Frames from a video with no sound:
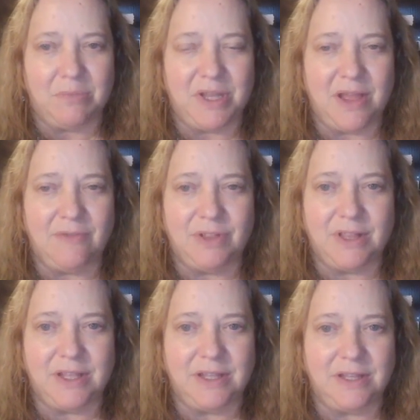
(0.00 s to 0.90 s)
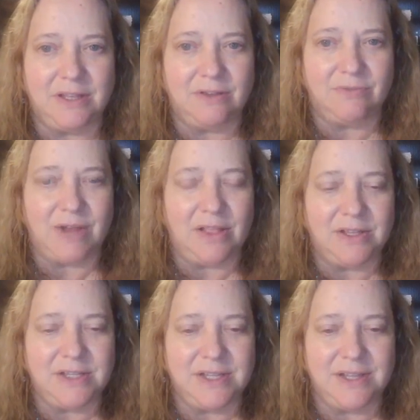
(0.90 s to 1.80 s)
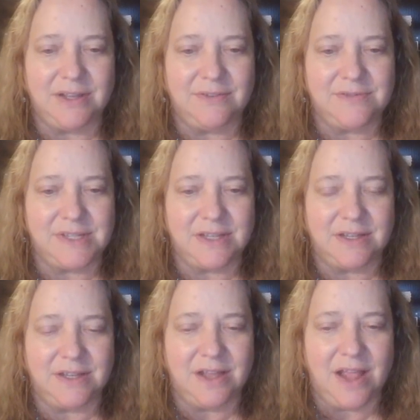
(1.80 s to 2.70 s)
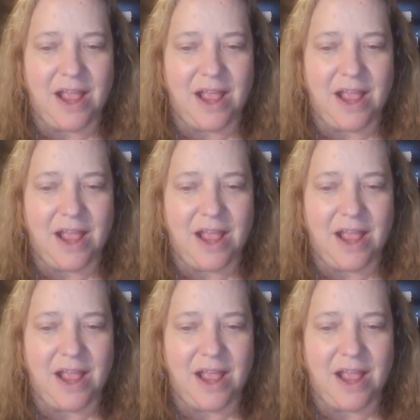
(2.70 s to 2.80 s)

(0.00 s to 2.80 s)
benevolent relatives and